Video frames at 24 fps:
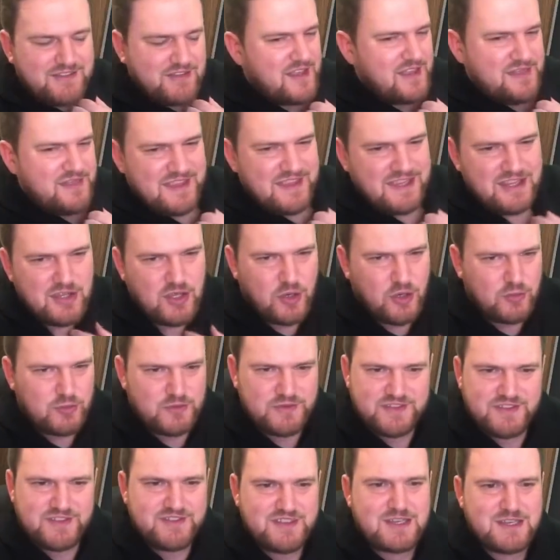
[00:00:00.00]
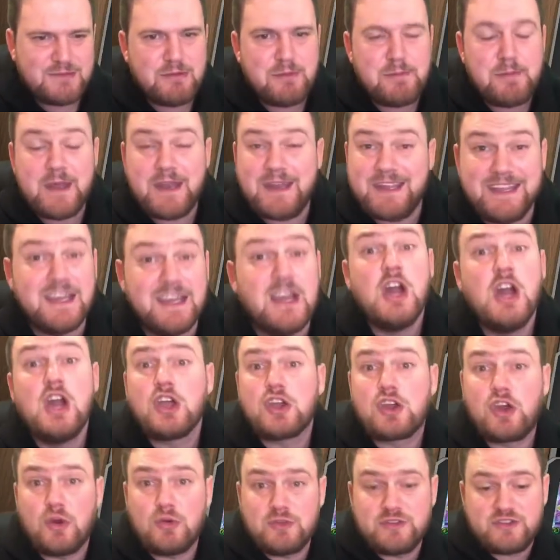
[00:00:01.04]
I think Colress is going to be better here.
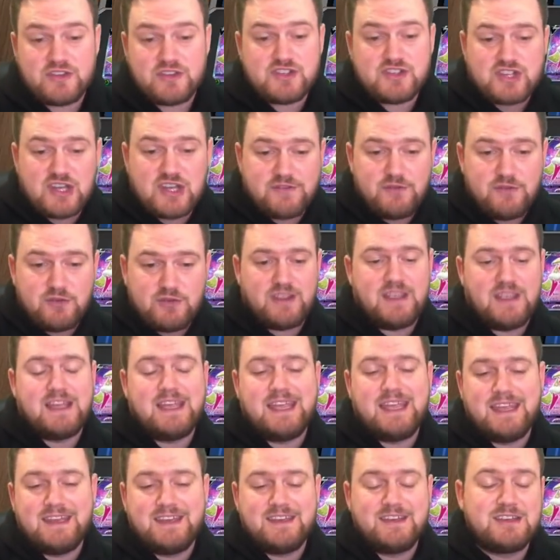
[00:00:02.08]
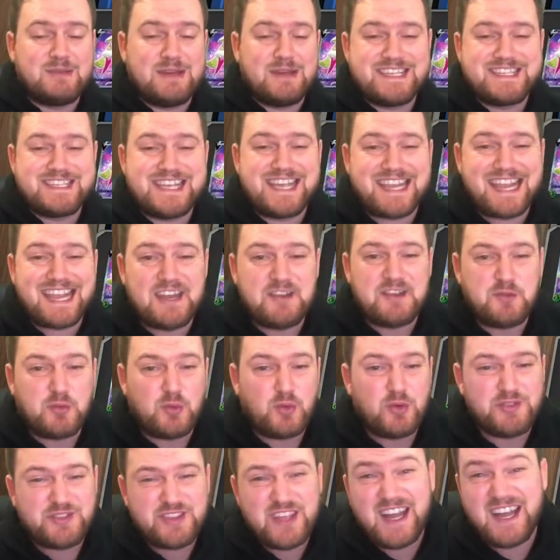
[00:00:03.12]
Colress shuffles our hand into our deck and
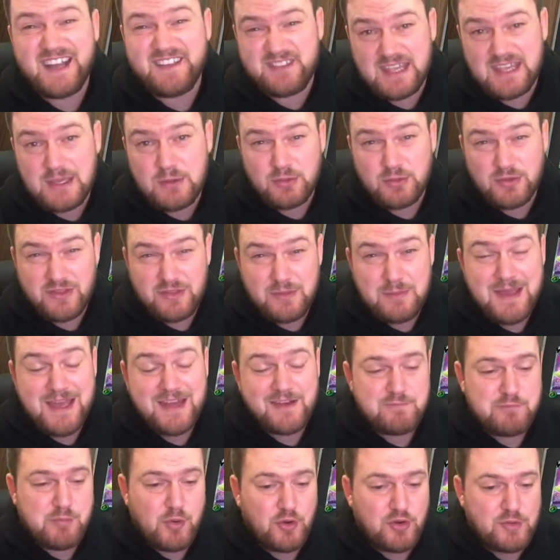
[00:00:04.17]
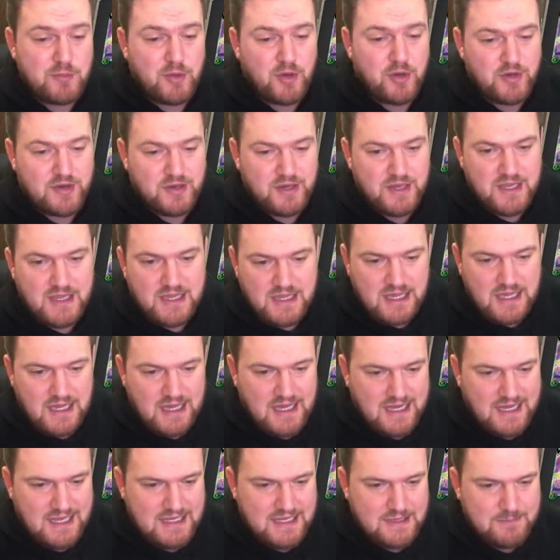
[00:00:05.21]
draws cards equal to the amount of Pokemon
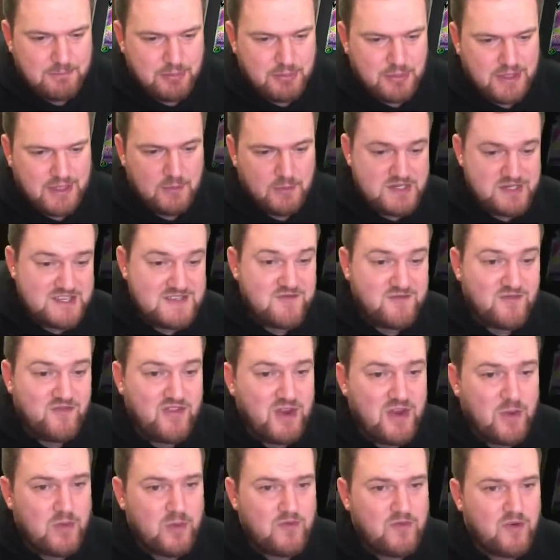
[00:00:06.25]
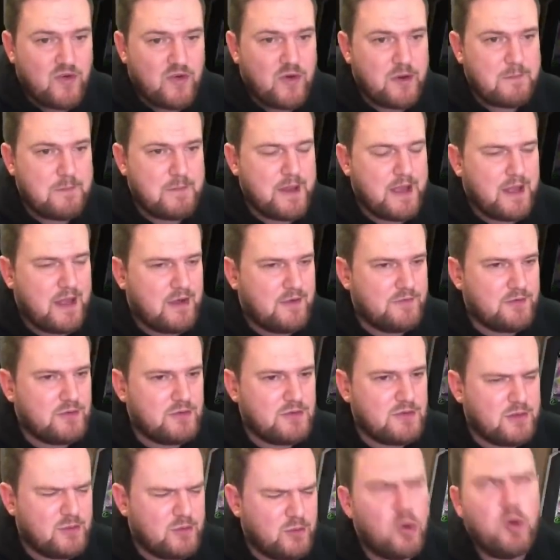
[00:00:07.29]
in play, which is very, very
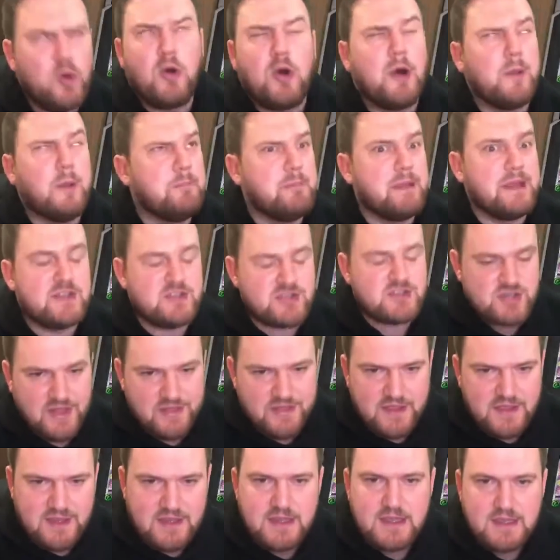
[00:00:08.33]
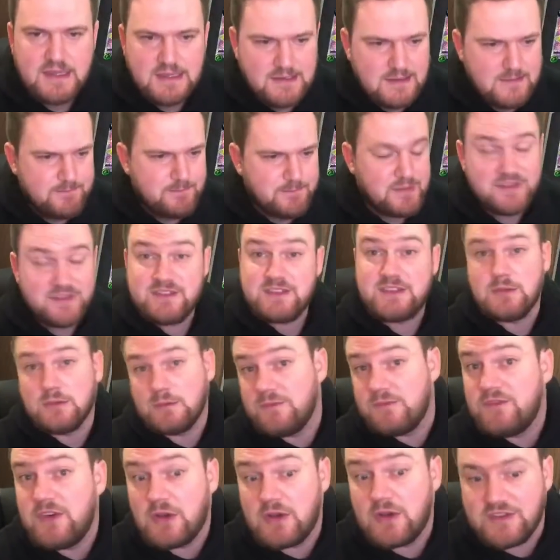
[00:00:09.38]
powerful. Or on bench, I think. But still,
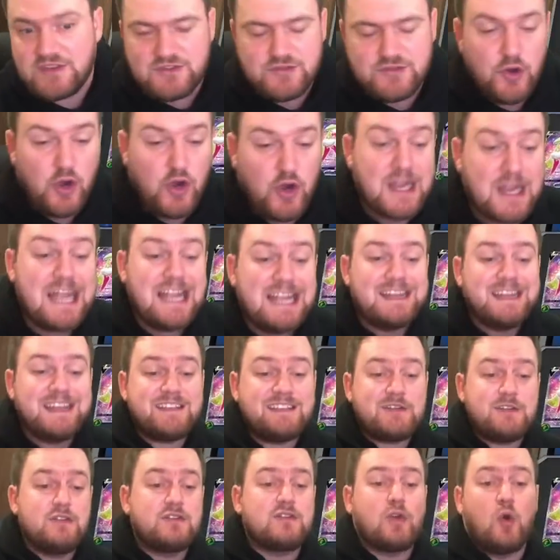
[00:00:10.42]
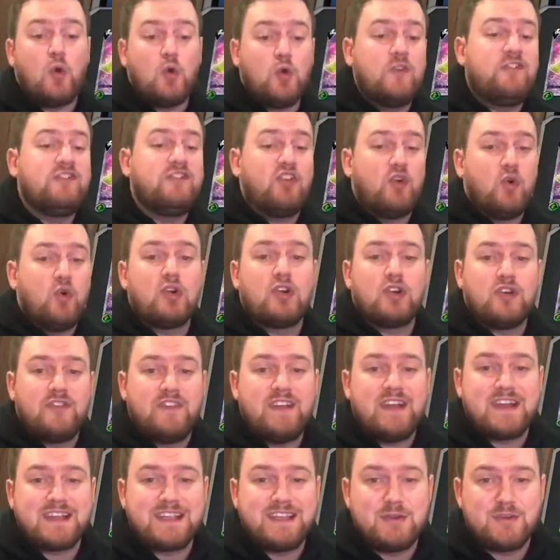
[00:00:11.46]
very strong. Let's use all 4 of
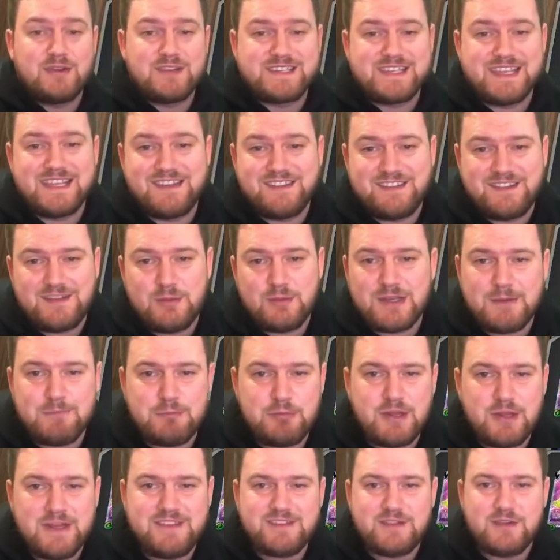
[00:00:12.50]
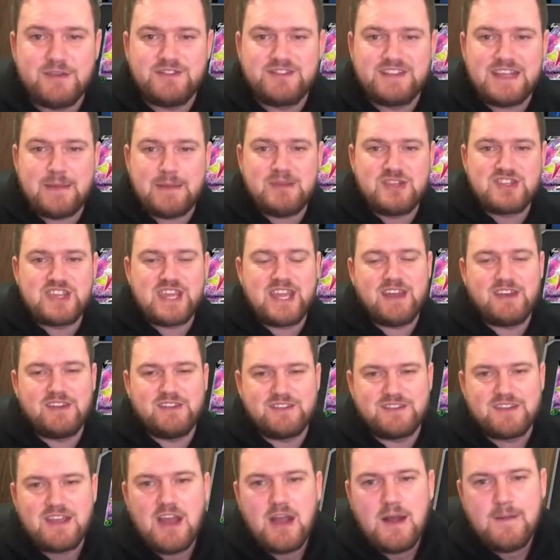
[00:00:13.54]
our Giratinas here. We're going to place those damage
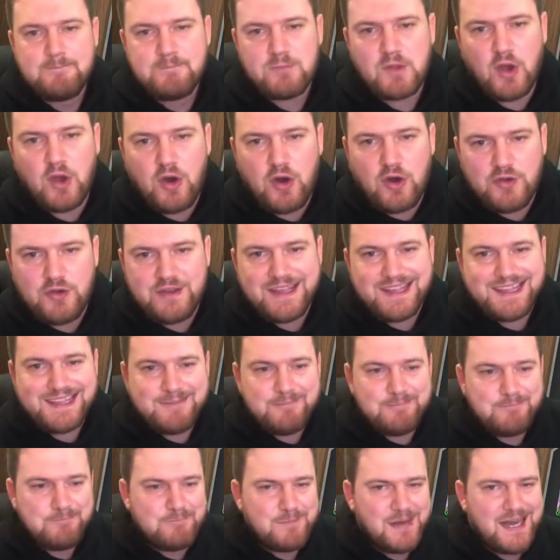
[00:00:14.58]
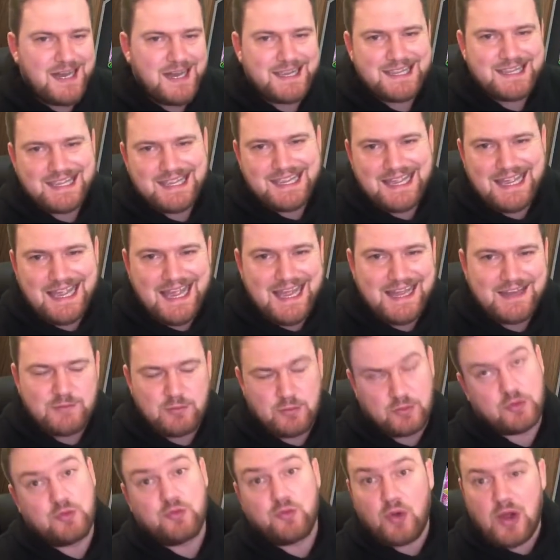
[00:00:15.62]
counters on Muck
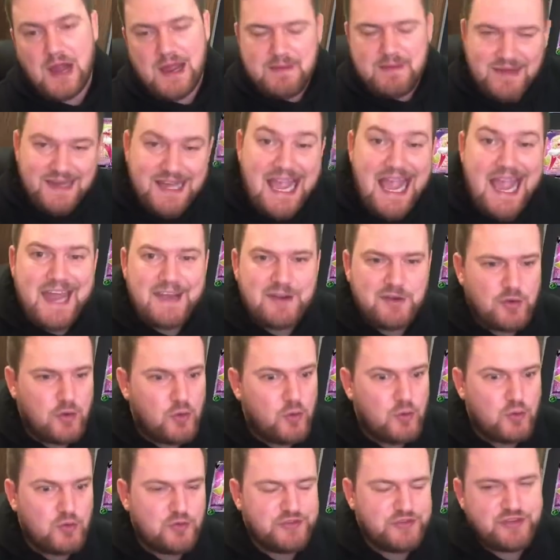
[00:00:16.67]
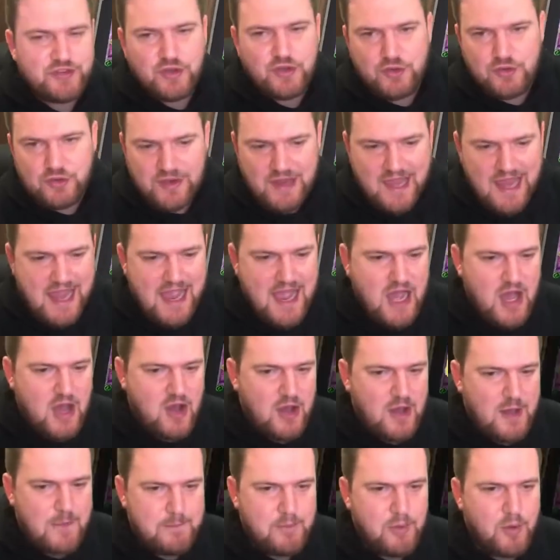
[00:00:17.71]
Grimer and also
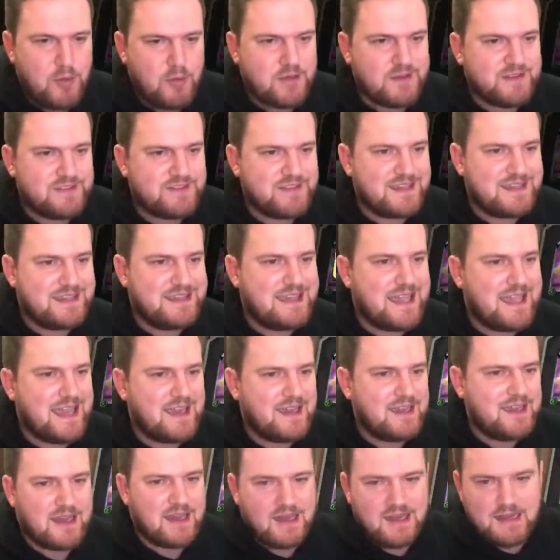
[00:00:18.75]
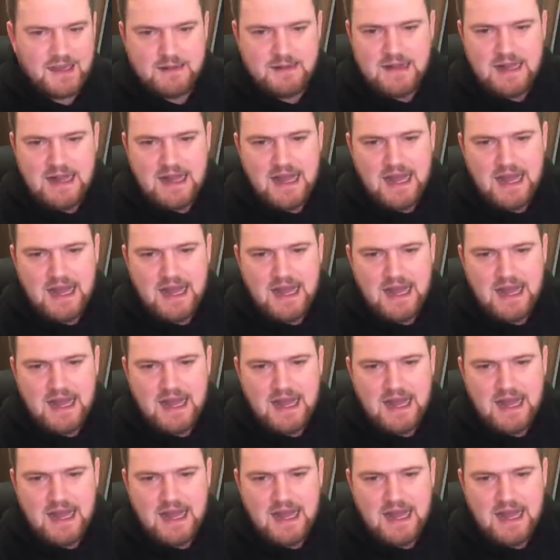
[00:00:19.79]
our opponent's Gengar.